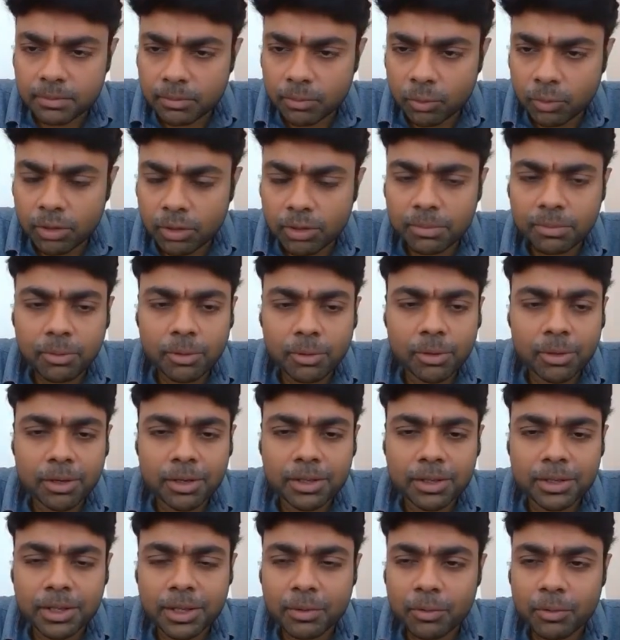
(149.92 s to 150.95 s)
more
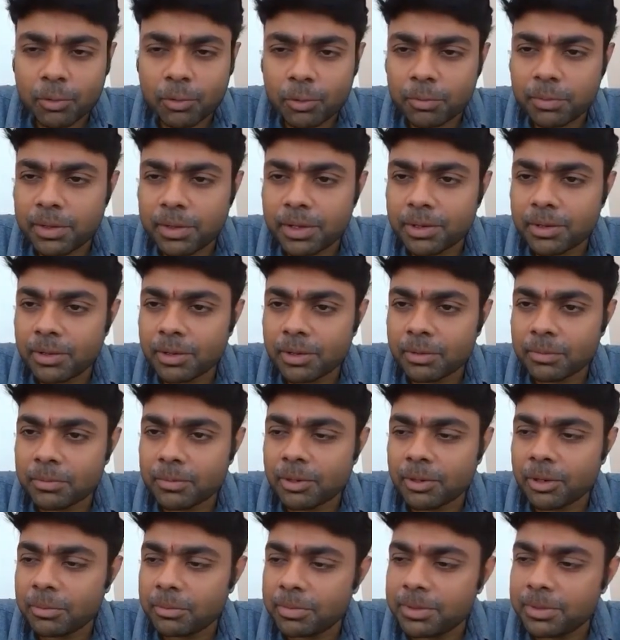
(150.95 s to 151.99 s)
importantly, there won't be a
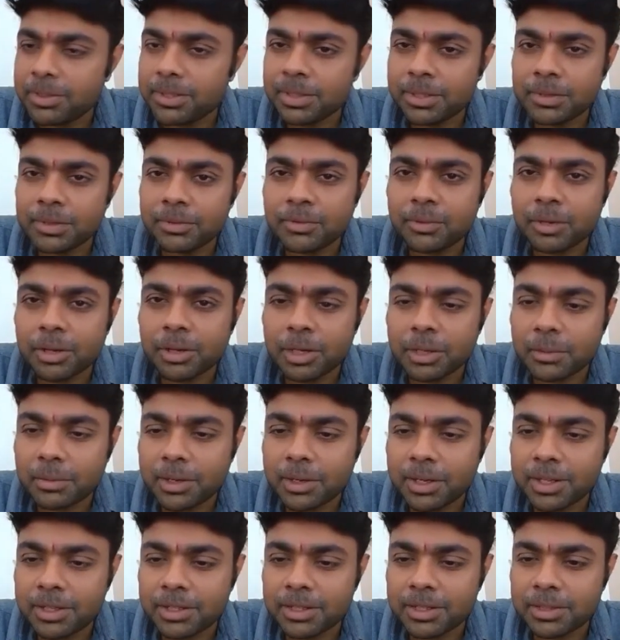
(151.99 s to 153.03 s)
compensation for
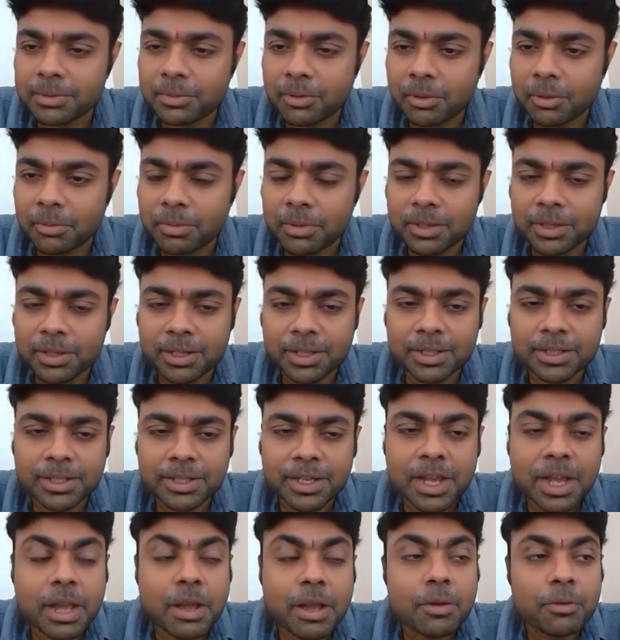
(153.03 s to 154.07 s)
acquiring these properties.
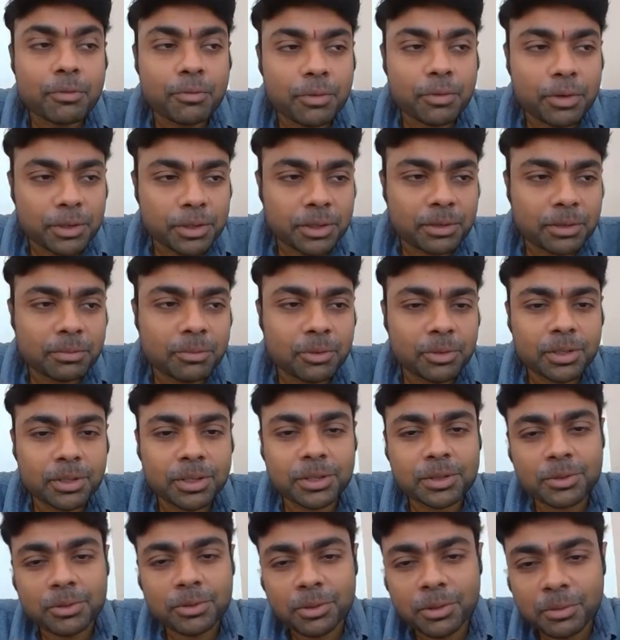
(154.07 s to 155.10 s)
Furthermore,
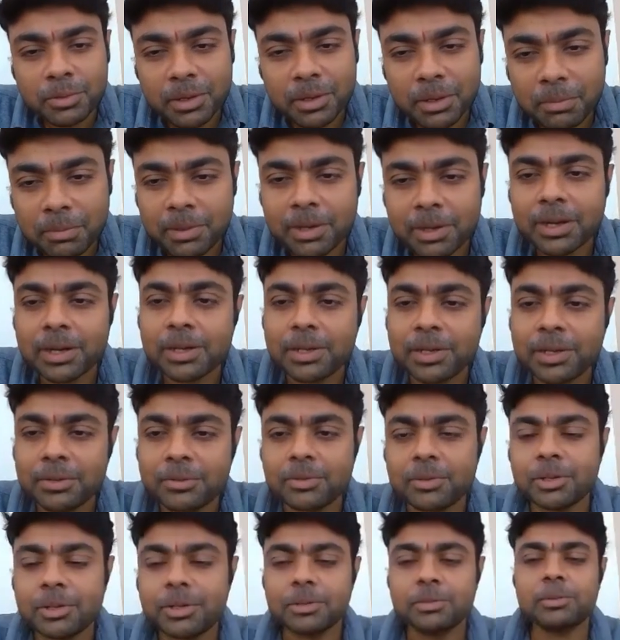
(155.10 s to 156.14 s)
there is going to be a penalty
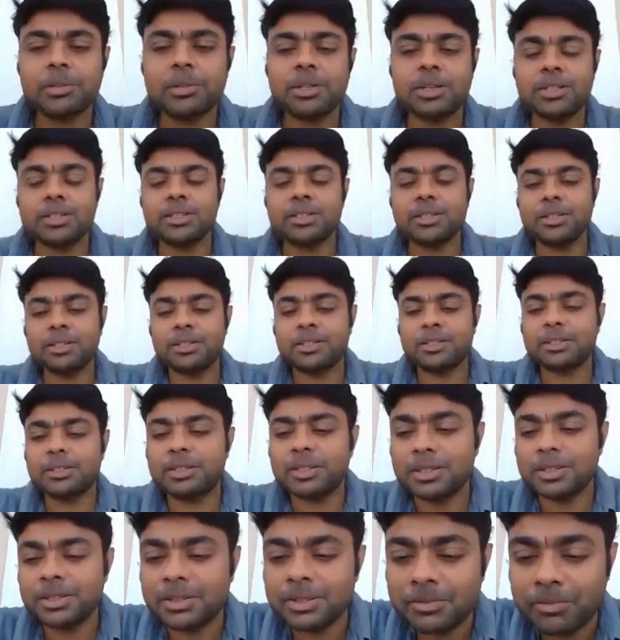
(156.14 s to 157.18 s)
for acquiring
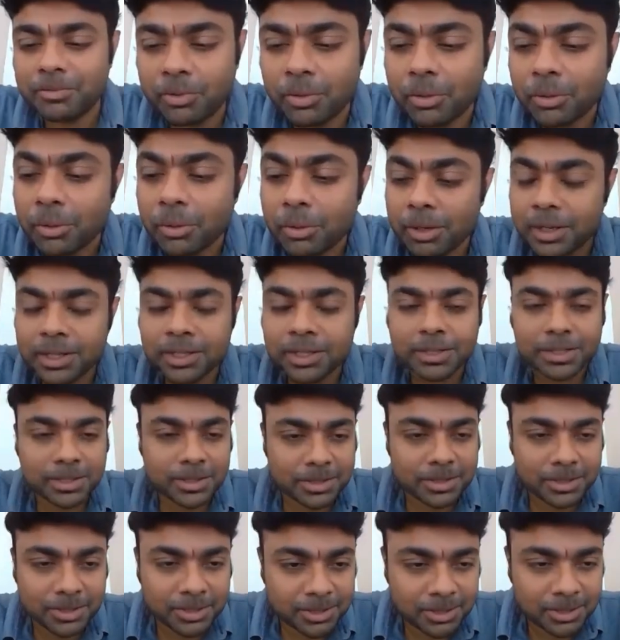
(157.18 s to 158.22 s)
for holding
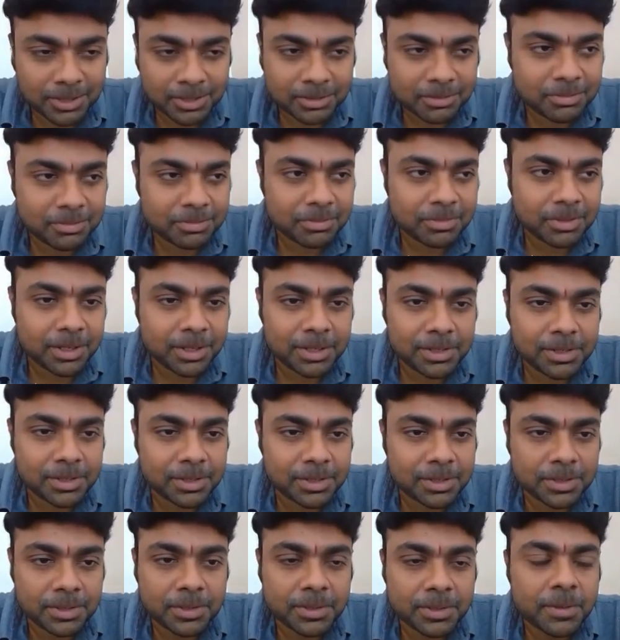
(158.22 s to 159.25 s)
such
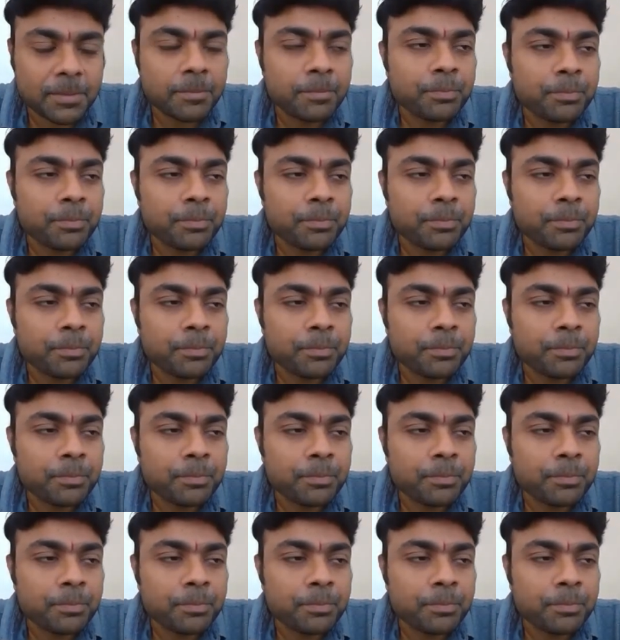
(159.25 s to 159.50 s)
assets.